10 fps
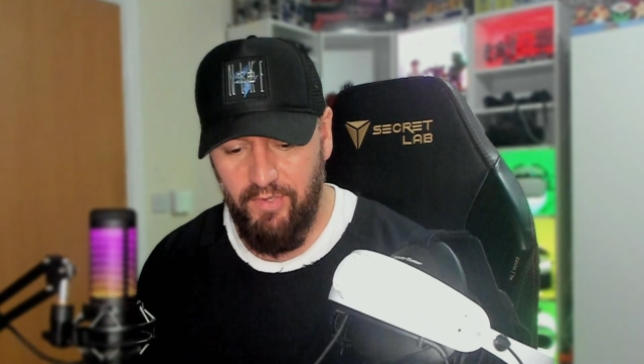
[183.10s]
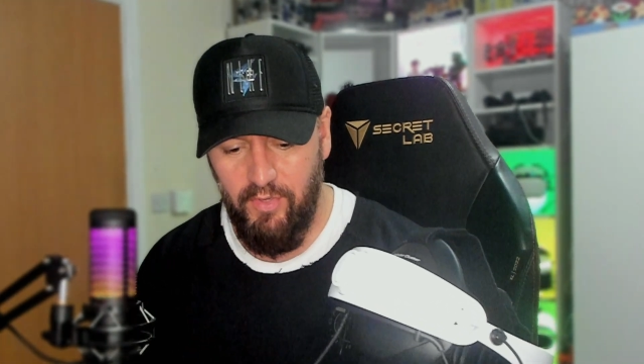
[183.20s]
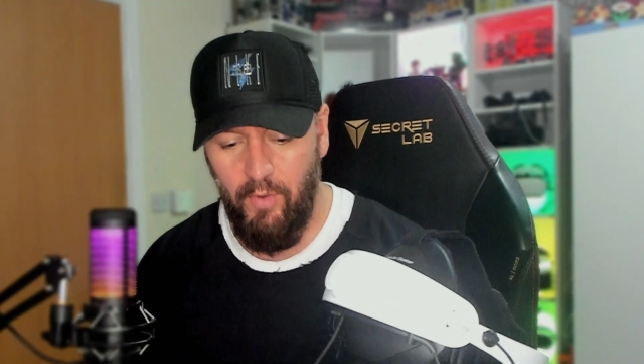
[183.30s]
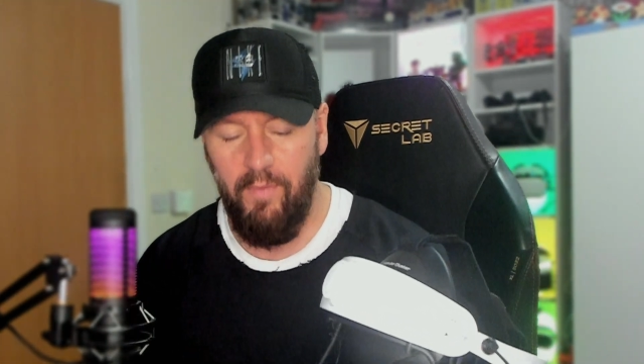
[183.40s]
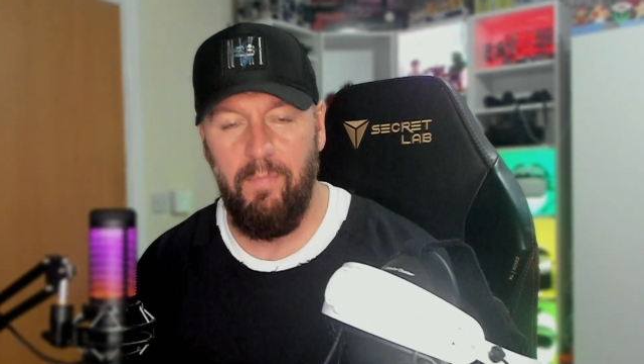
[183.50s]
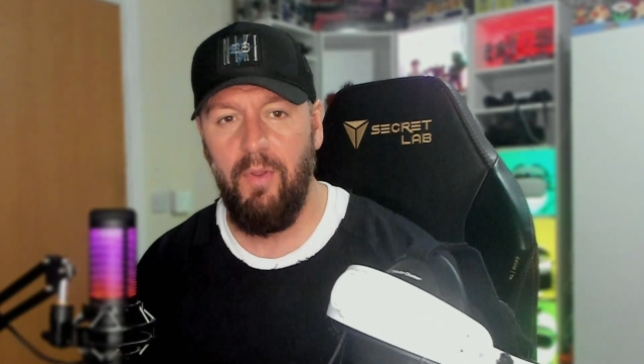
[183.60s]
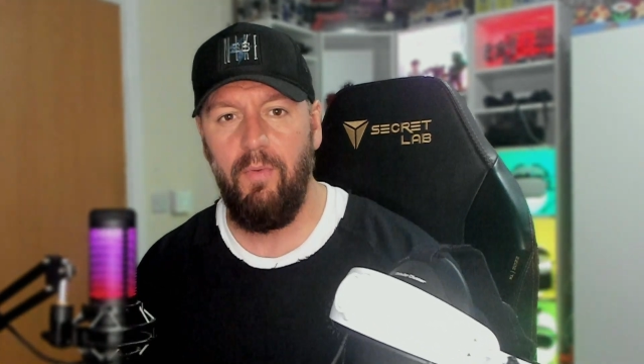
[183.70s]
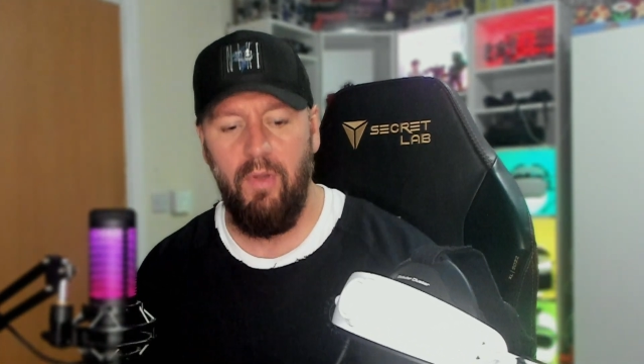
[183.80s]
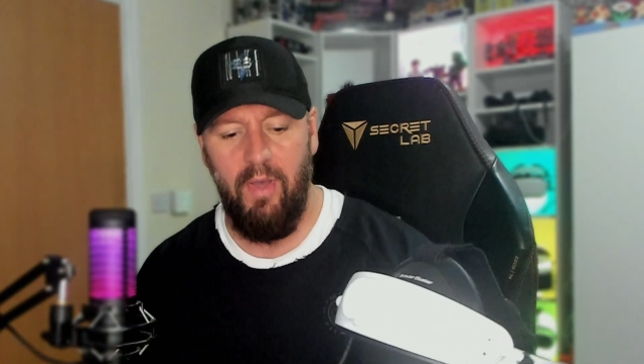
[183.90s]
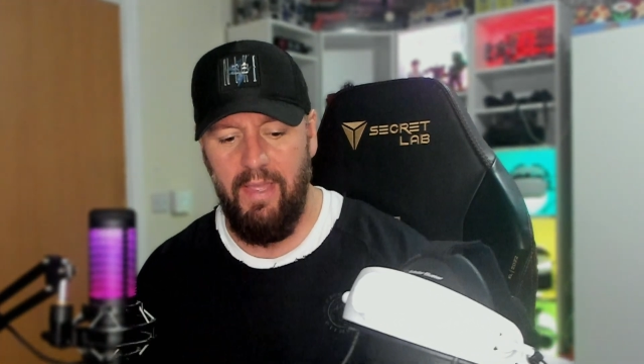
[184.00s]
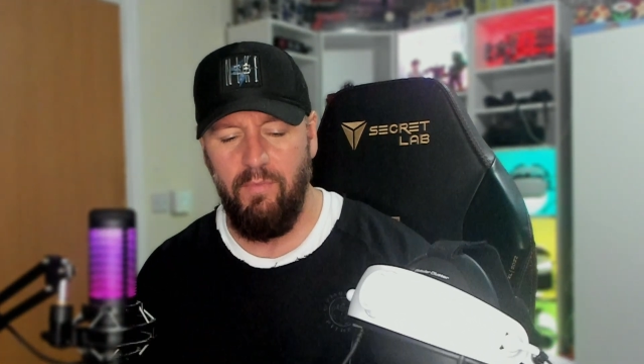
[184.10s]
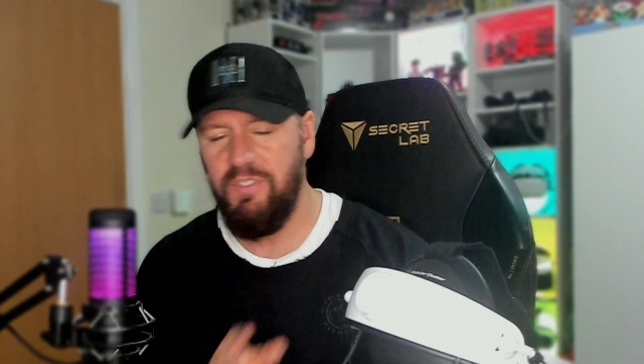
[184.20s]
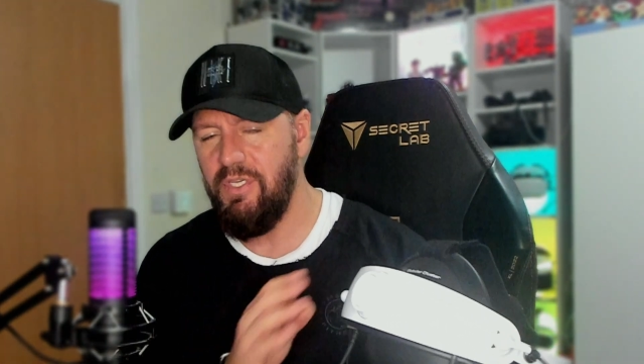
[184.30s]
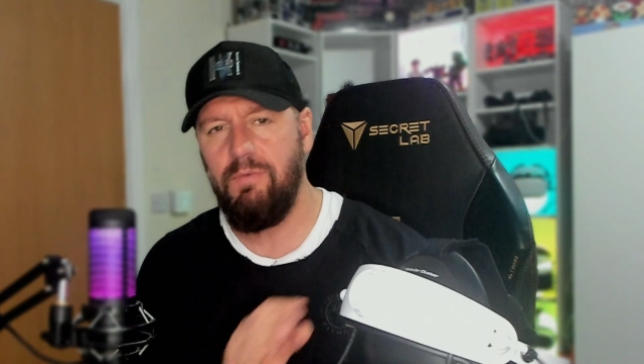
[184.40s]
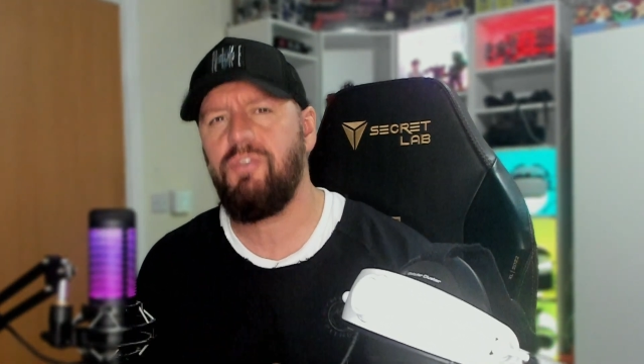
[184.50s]
got with blue light
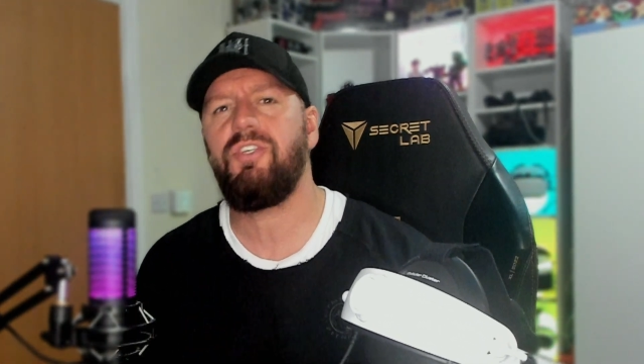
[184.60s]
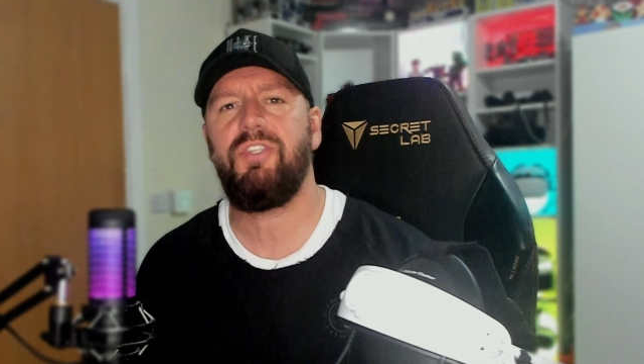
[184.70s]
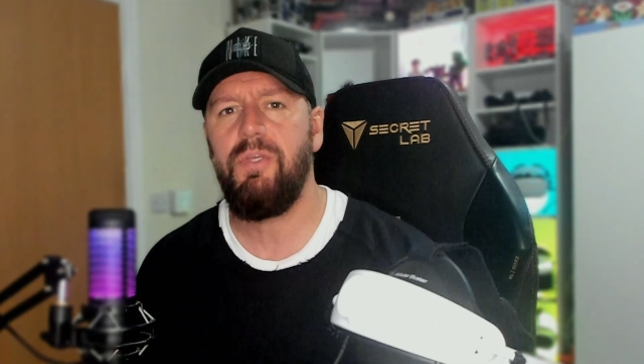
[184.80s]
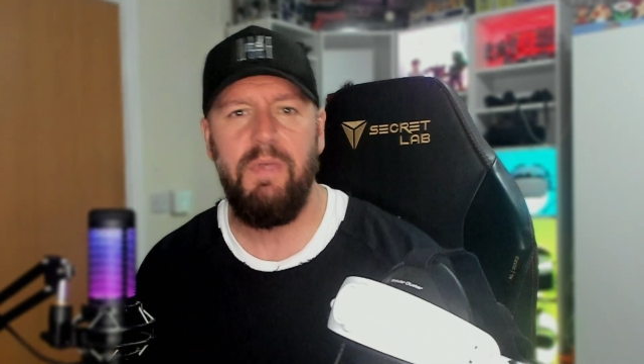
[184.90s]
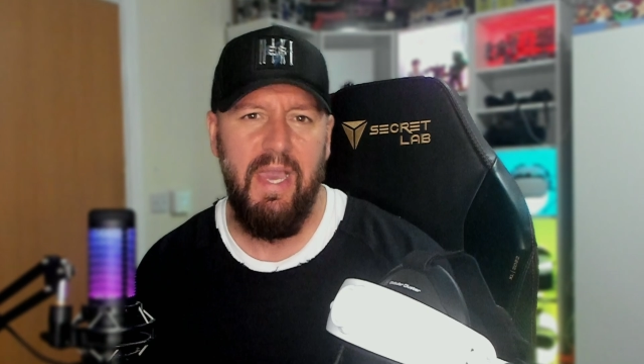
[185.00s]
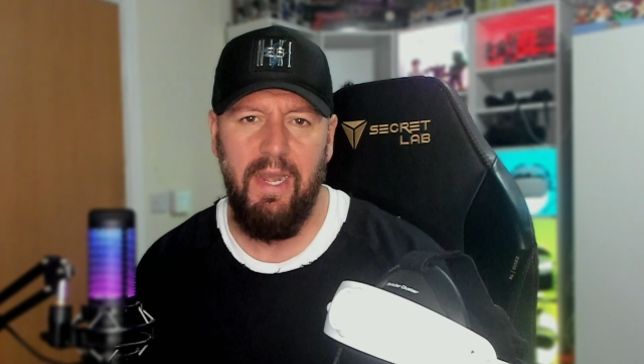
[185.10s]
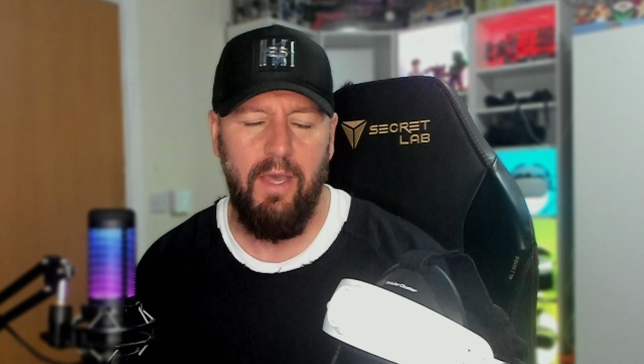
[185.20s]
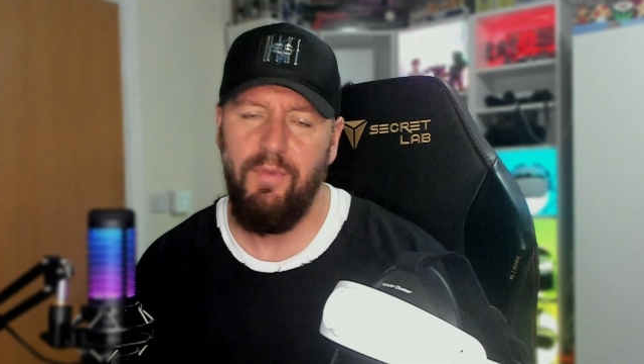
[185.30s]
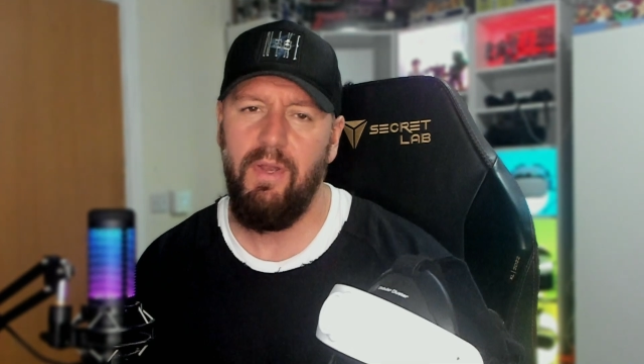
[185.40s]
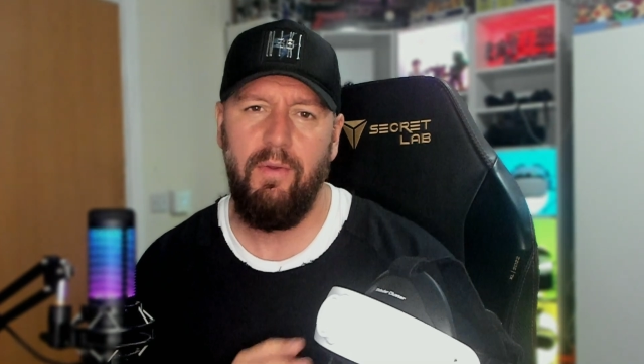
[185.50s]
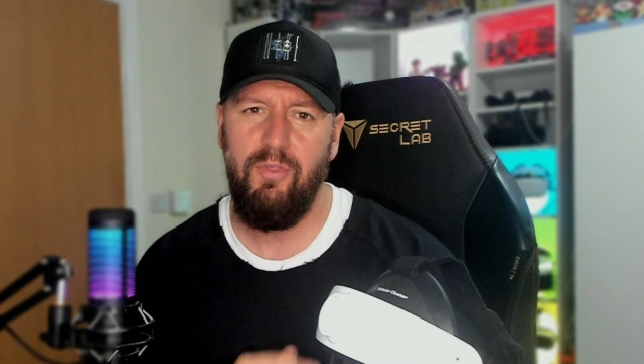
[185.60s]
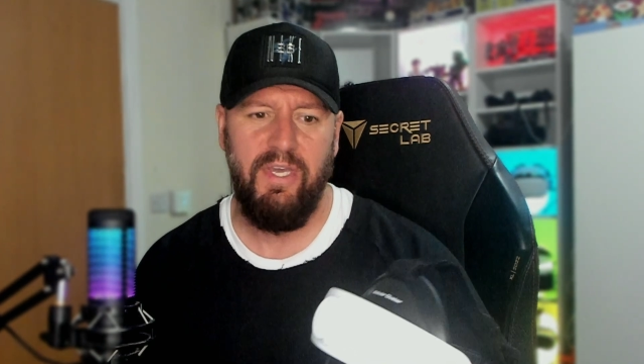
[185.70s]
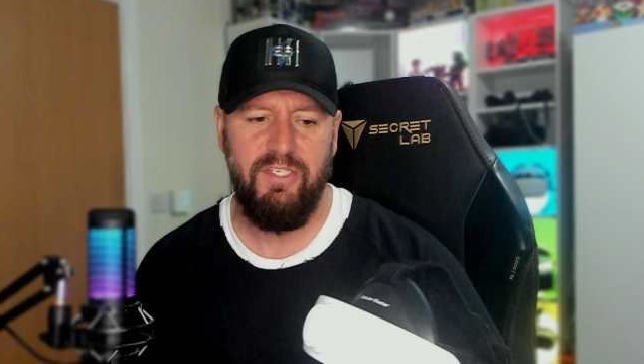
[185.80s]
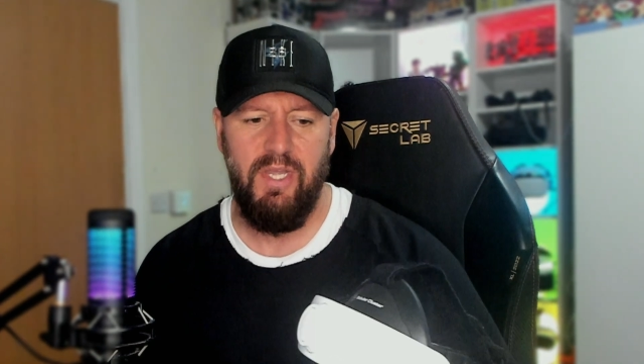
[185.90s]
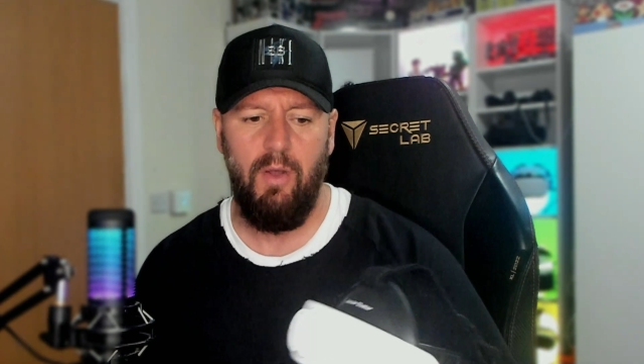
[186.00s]
it was just too yellow, you know. It
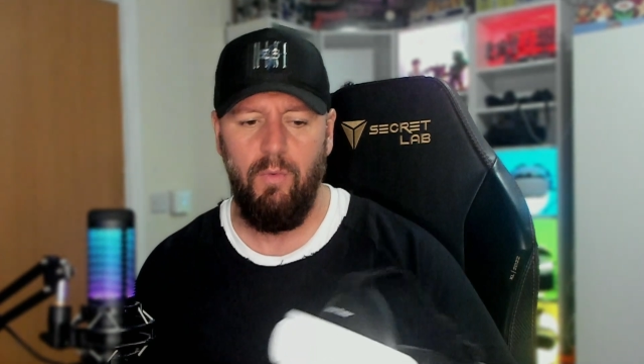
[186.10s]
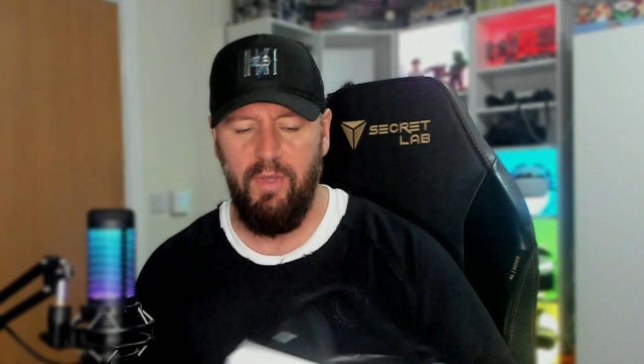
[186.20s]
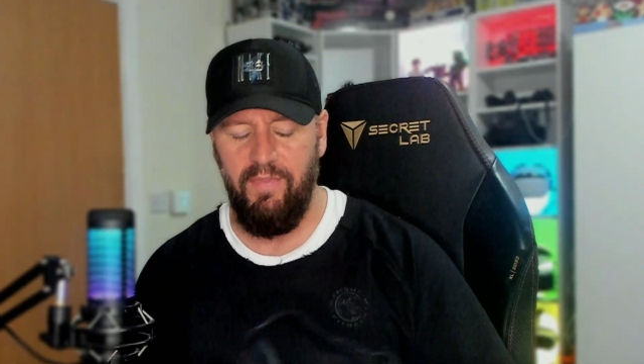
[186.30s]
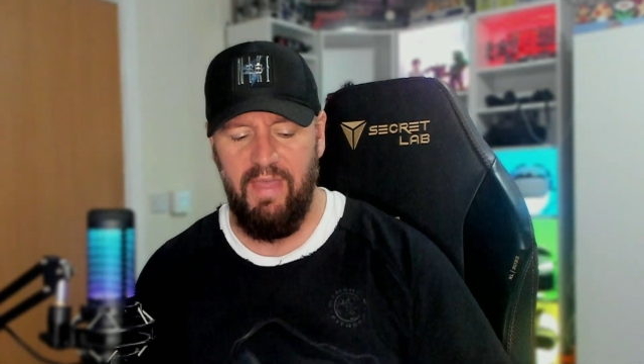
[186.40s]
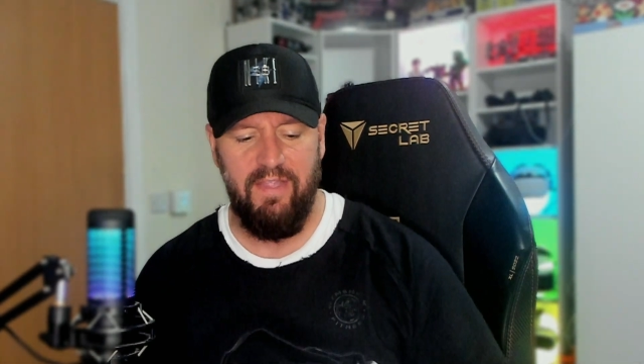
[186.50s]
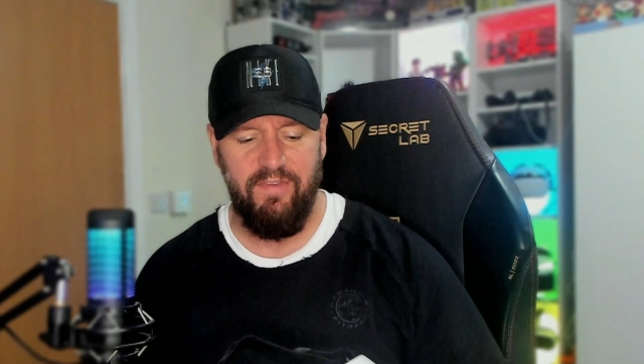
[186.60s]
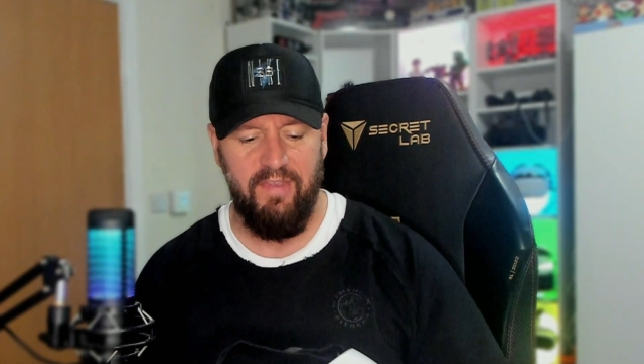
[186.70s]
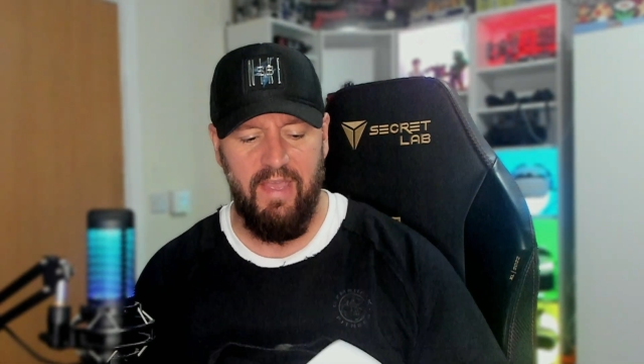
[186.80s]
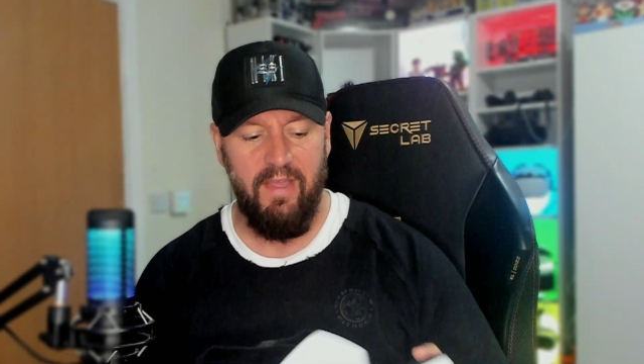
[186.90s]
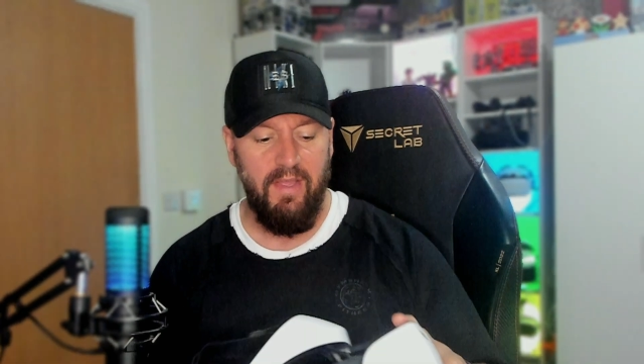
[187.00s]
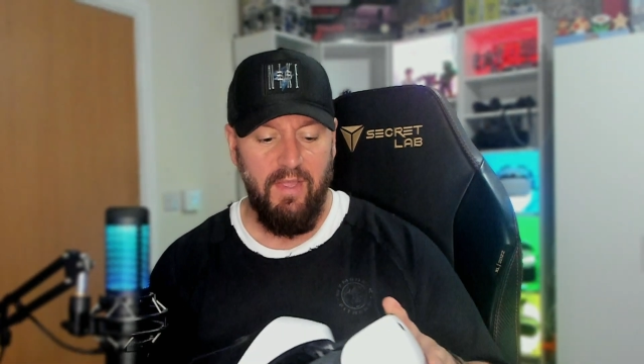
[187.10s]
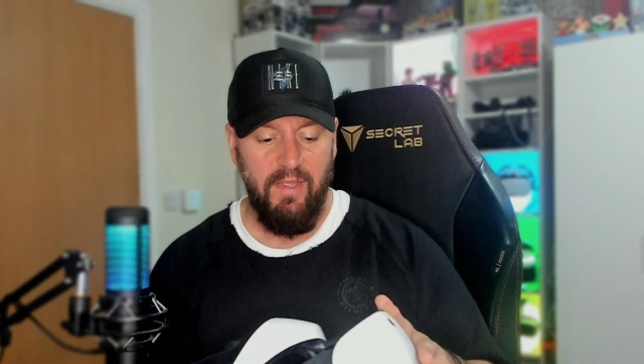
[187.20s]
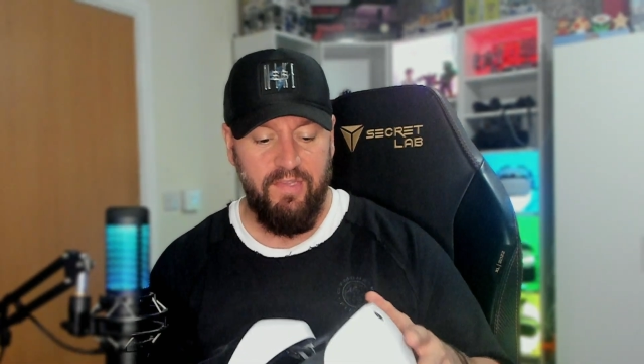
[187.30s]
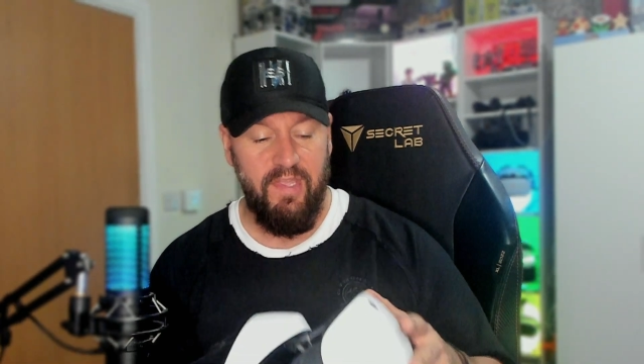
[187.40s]
changed the whole look of the headset. So